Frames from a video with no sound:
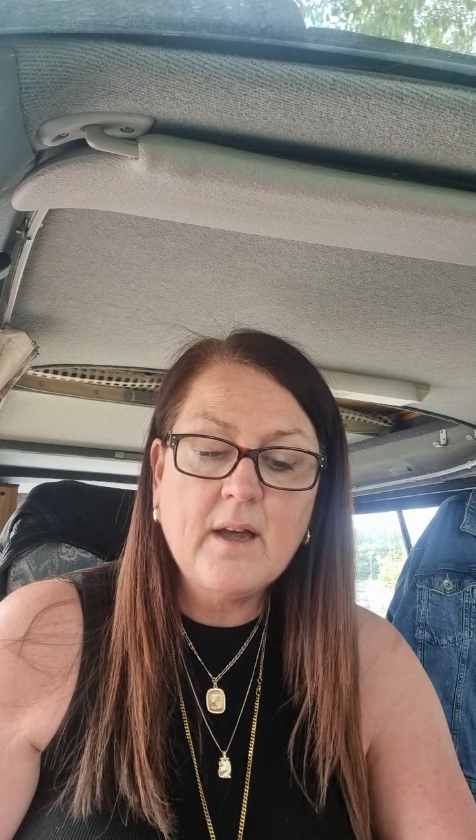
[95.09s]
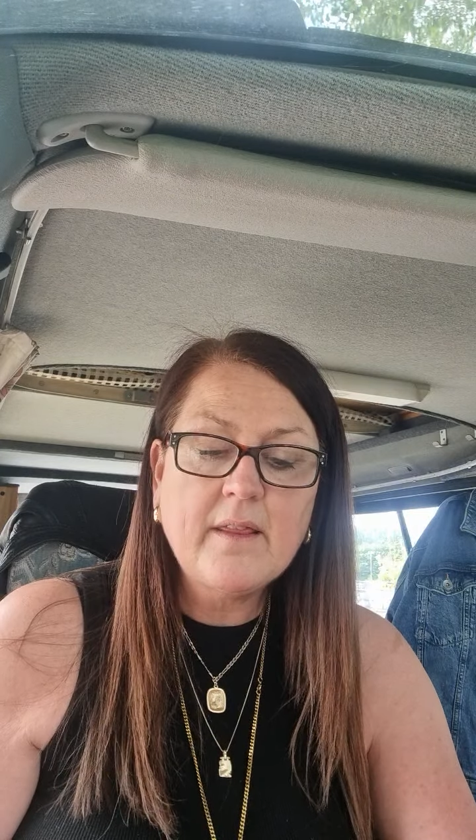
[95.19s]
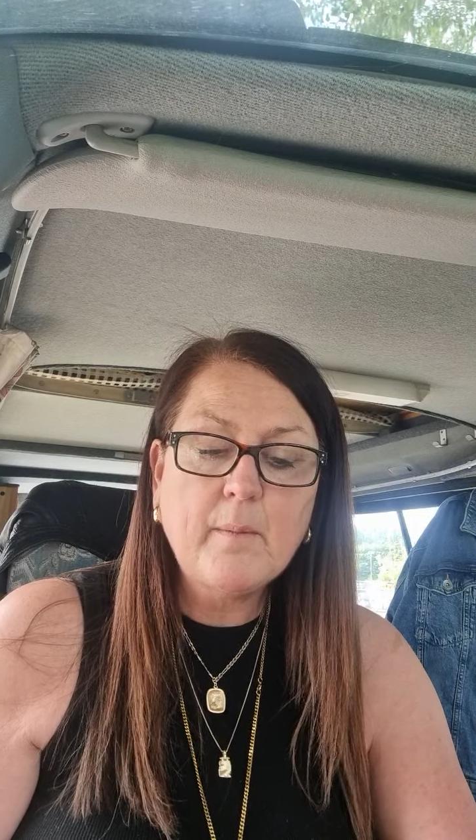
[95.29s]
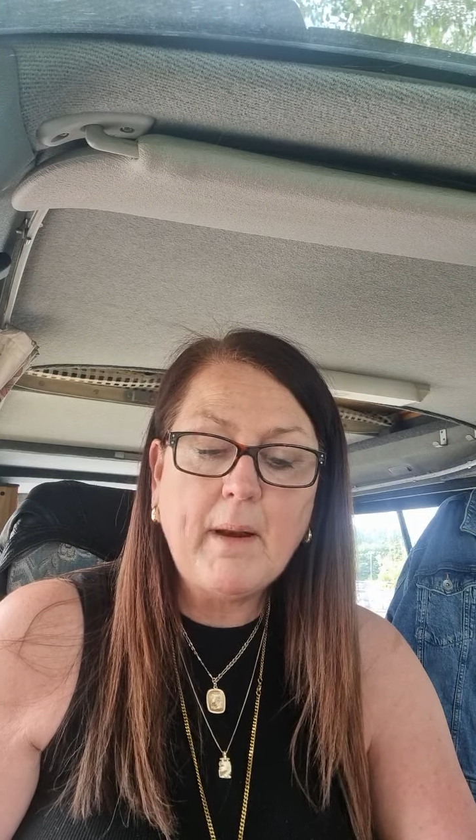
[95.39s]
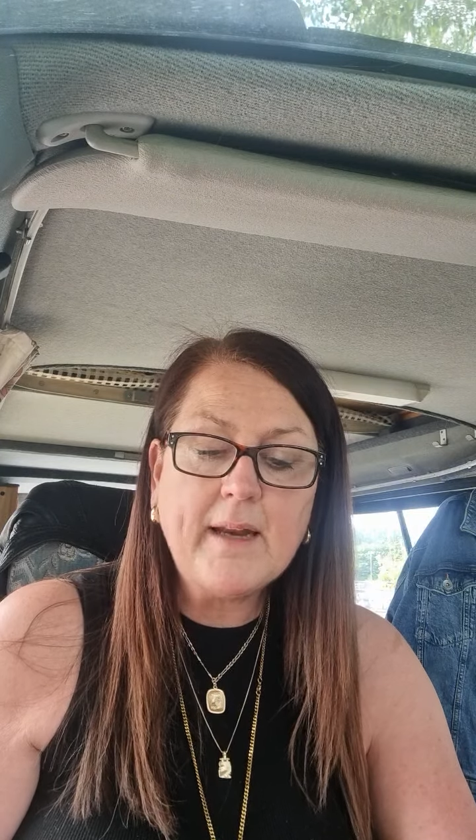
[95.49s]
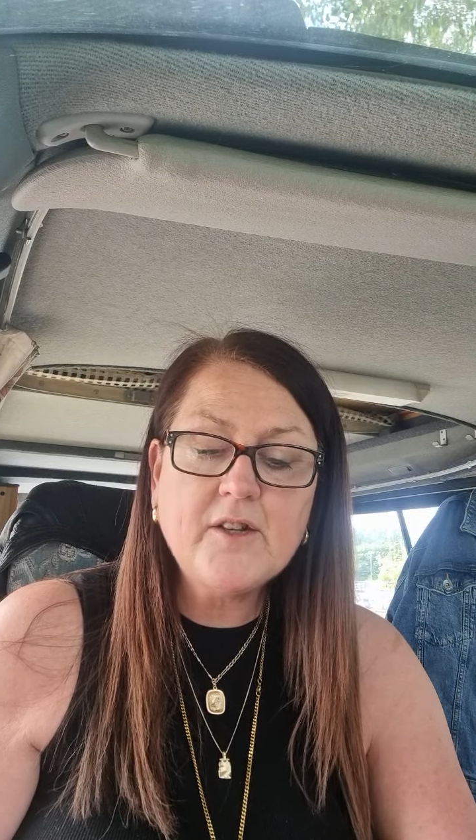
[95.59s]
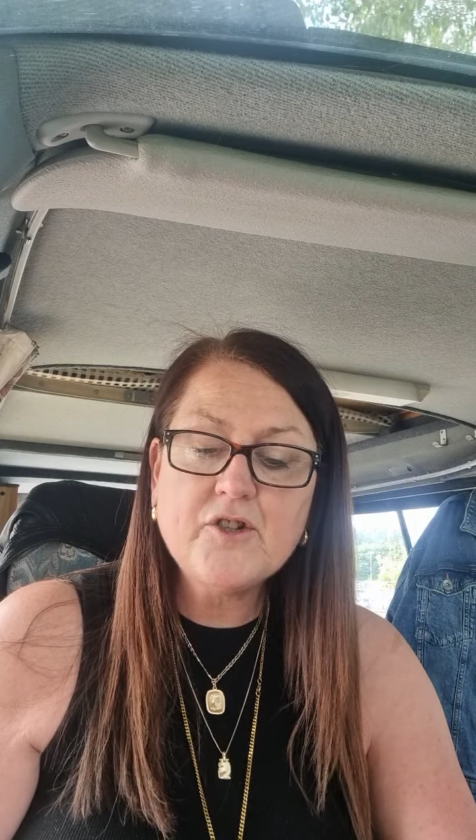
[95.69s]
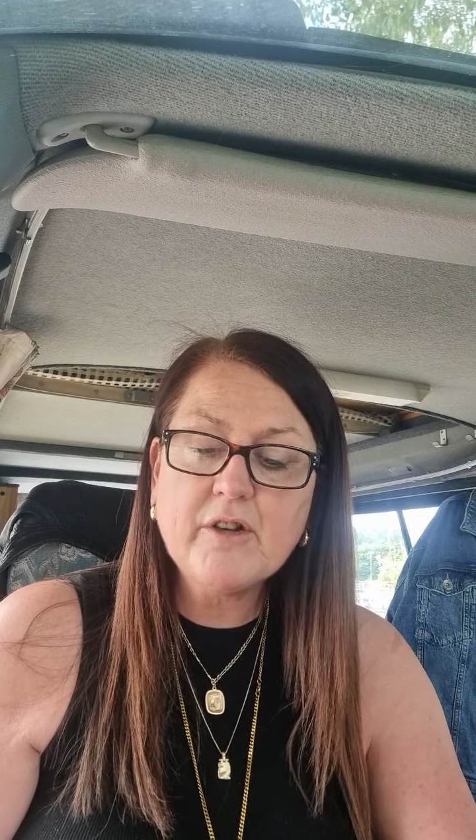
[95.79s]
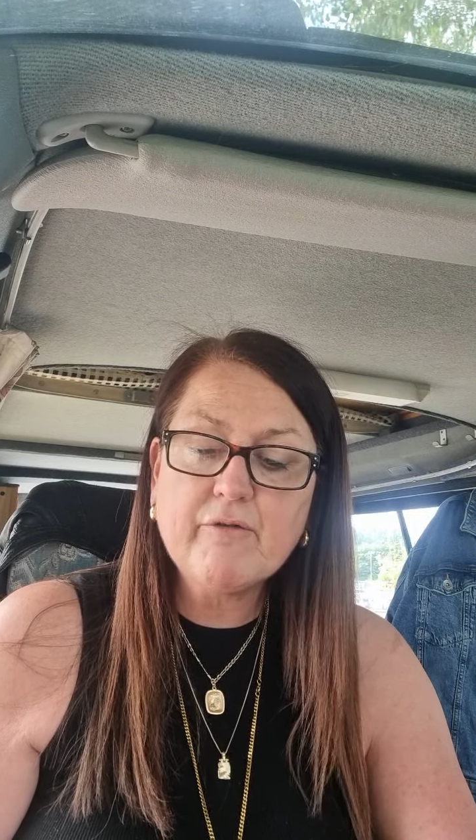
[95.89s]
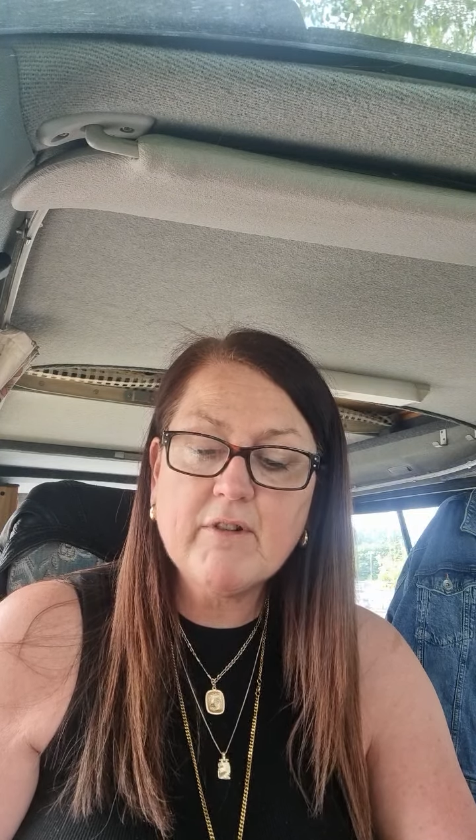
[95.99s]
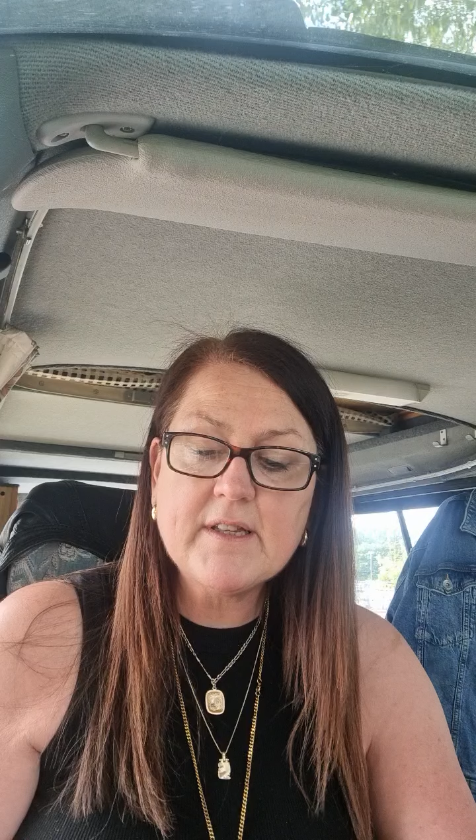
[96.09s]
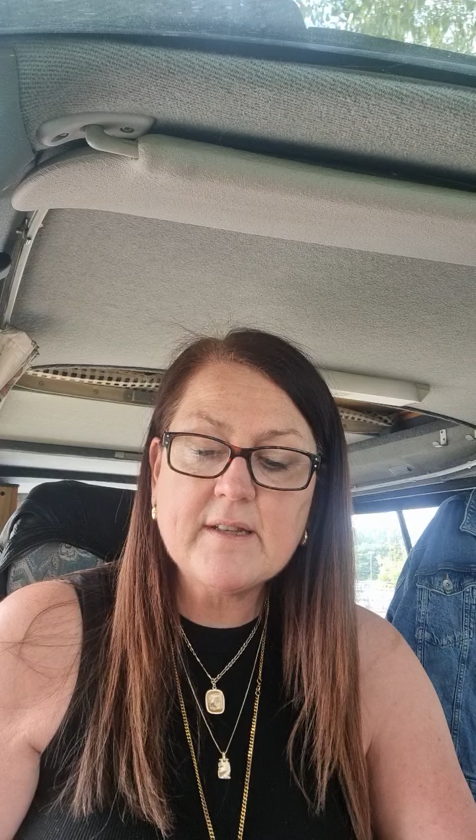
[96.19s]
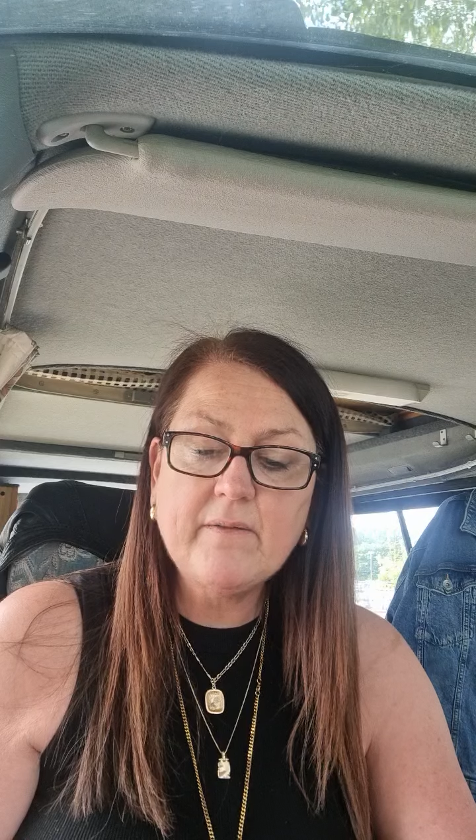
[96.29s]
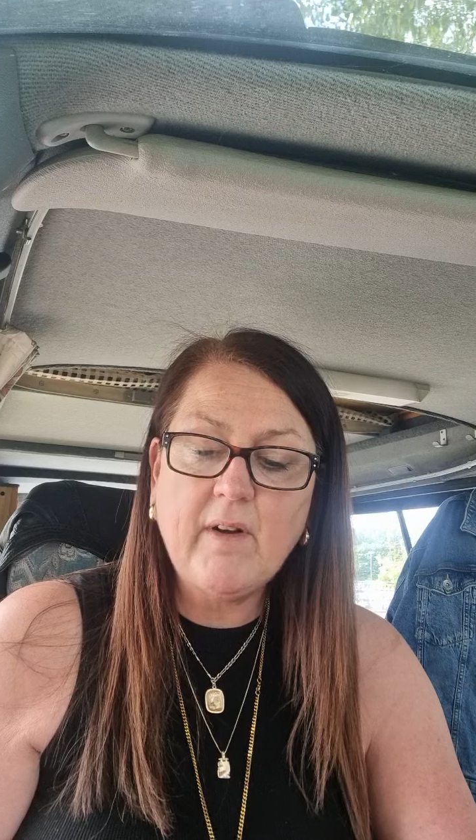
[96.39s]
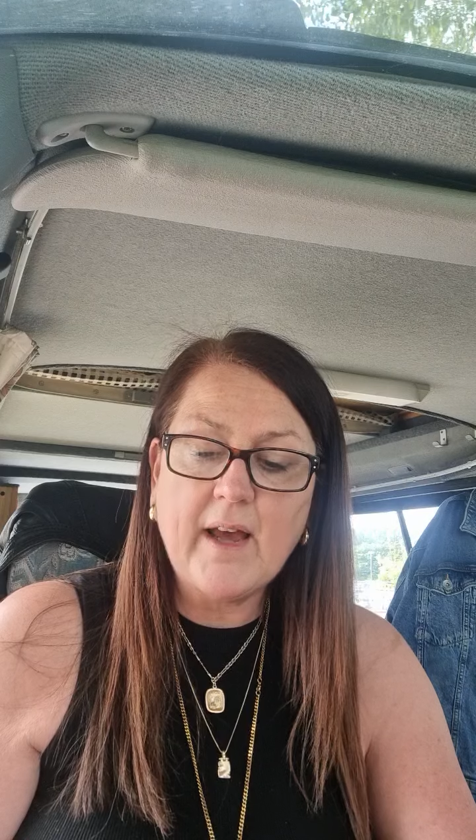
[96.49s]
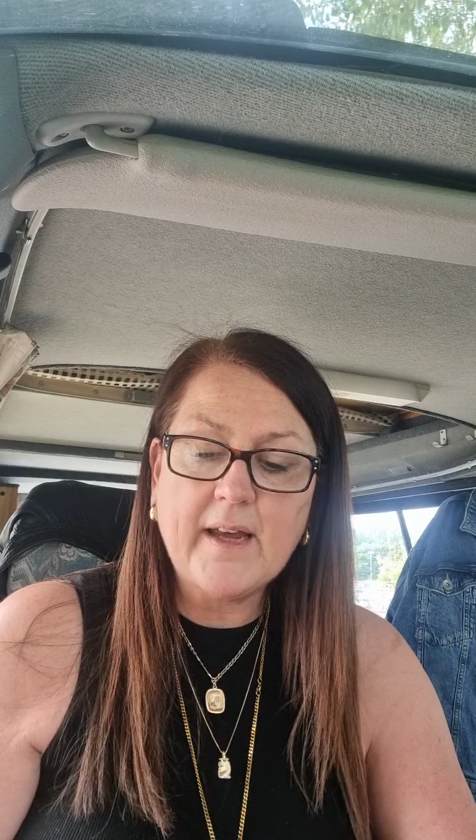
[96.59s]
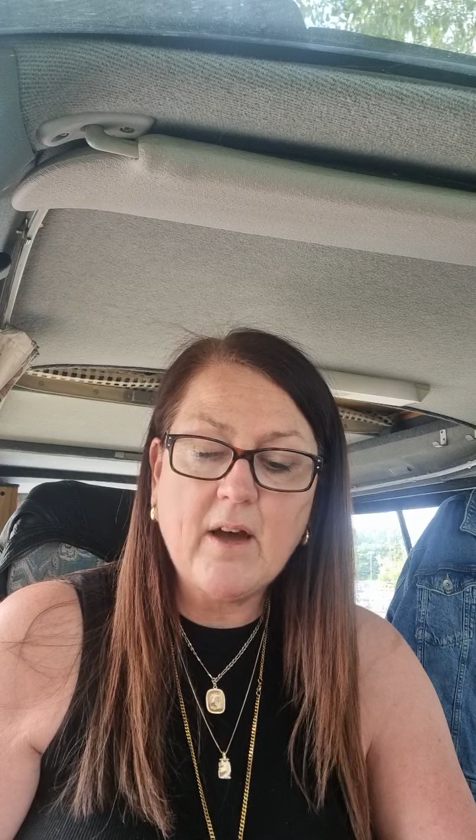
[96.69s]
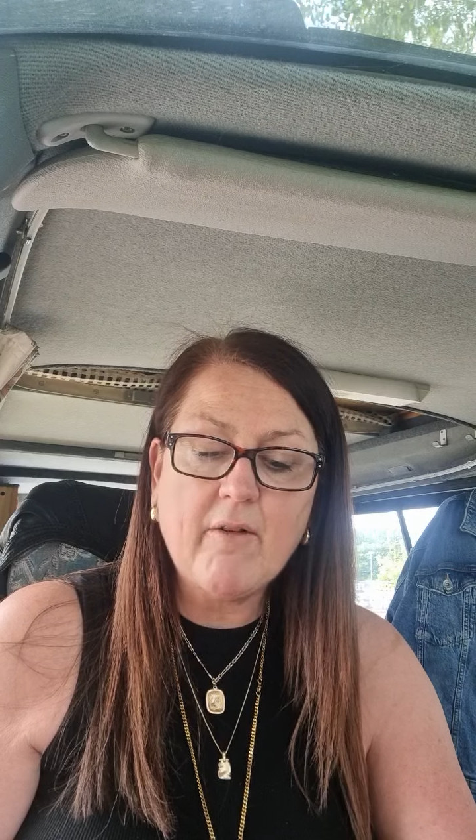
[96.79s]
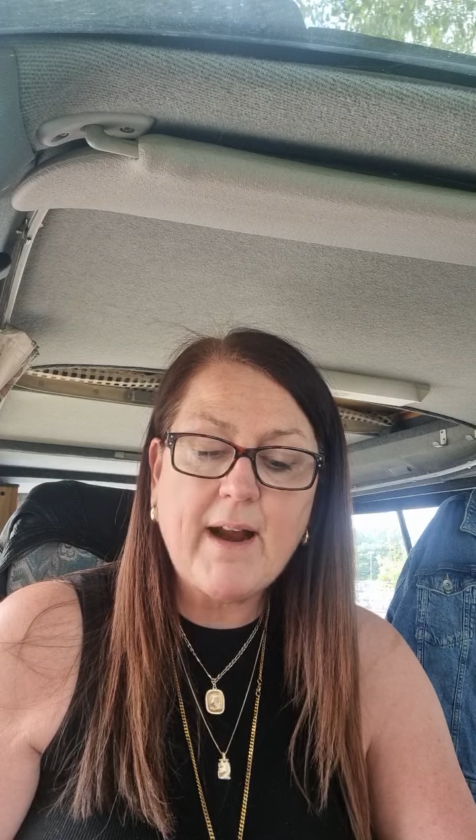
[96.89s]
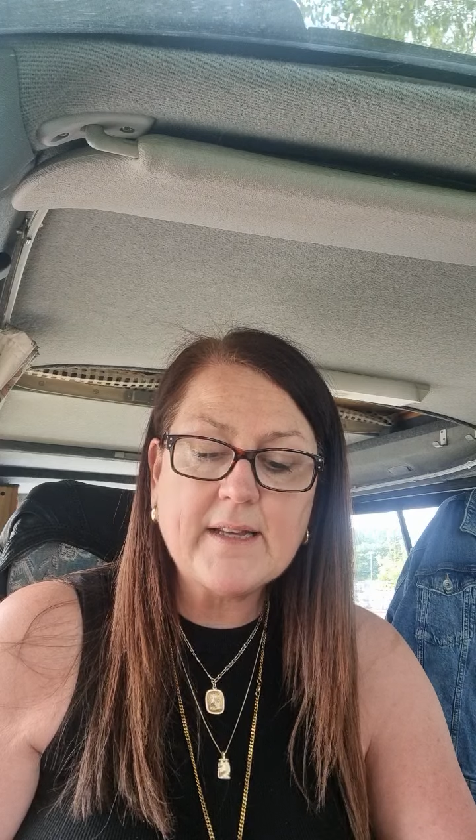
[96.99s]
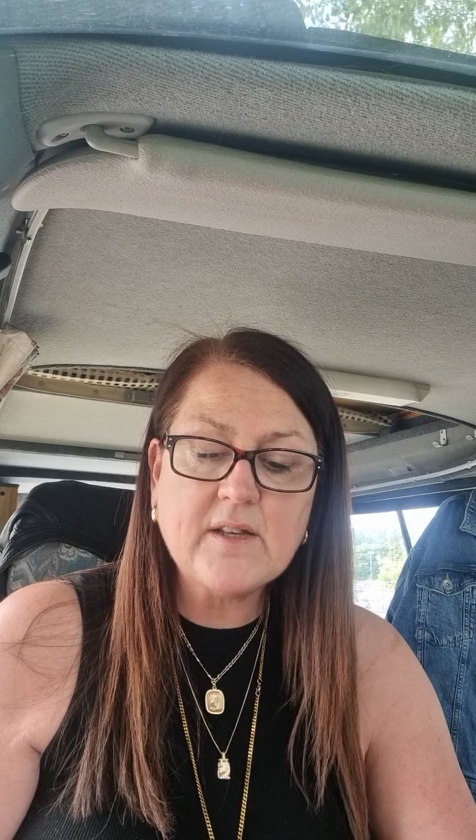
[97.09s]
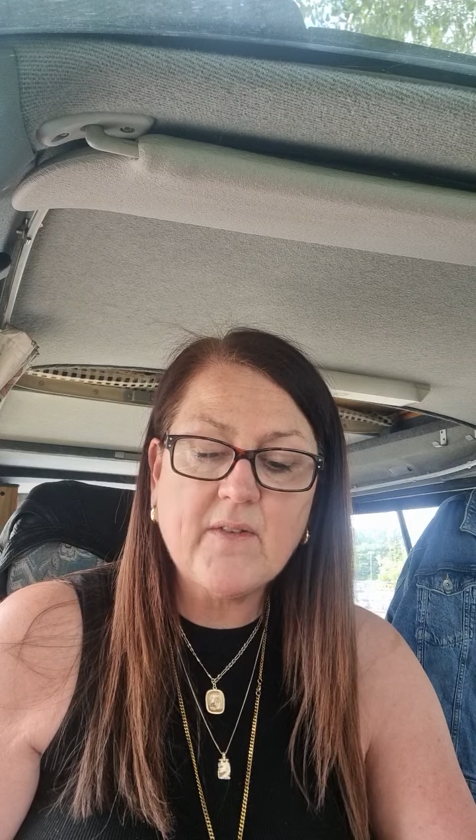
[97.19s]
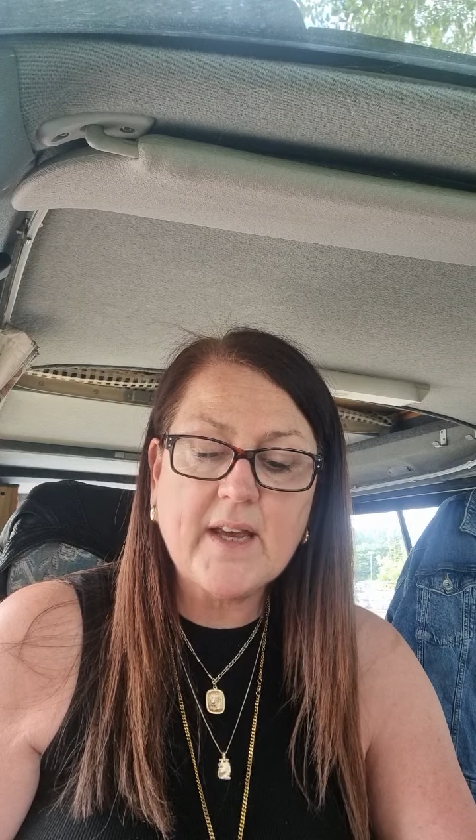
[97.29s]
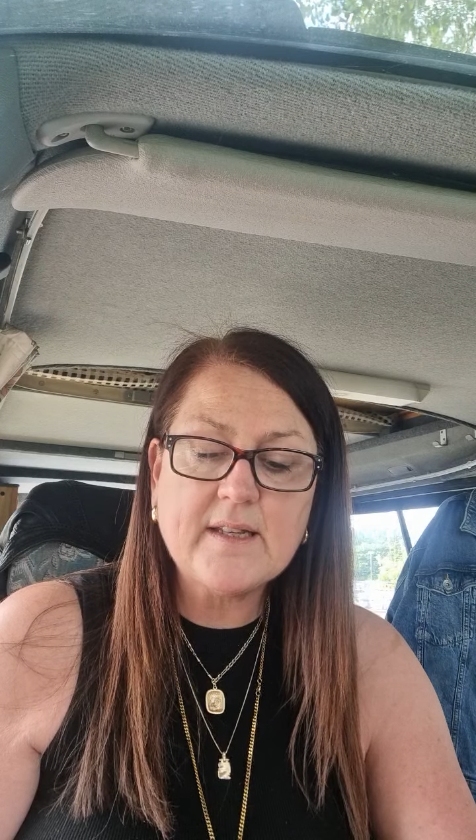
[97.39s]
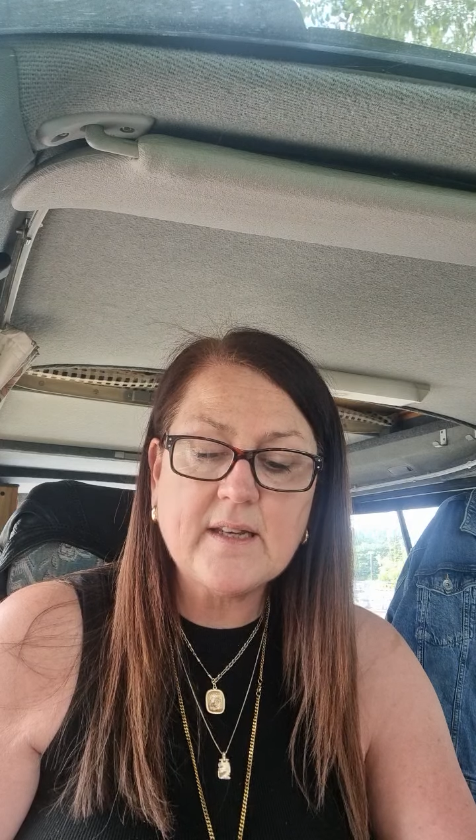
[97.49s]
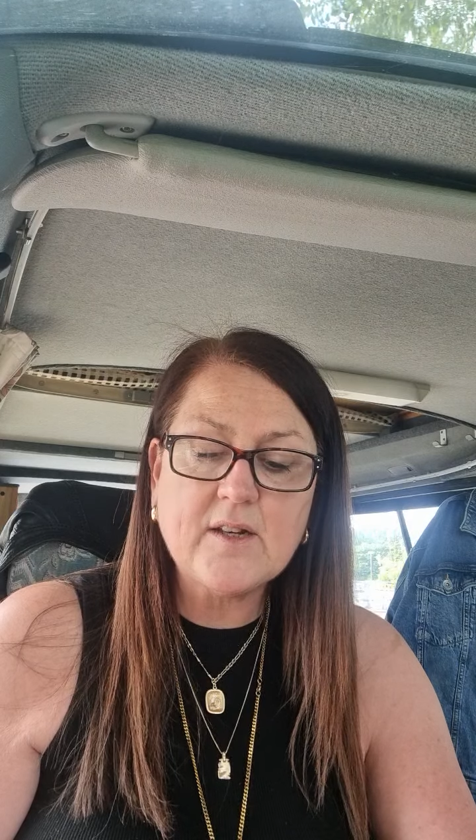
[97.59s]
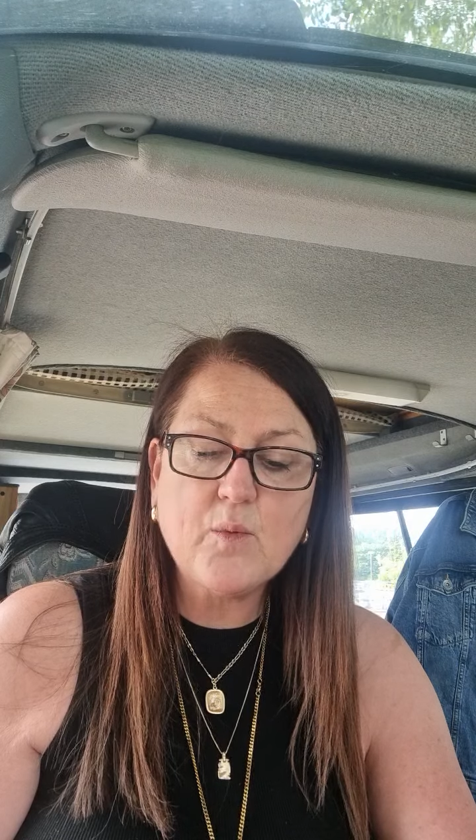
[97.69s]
The planetary grids of light are activated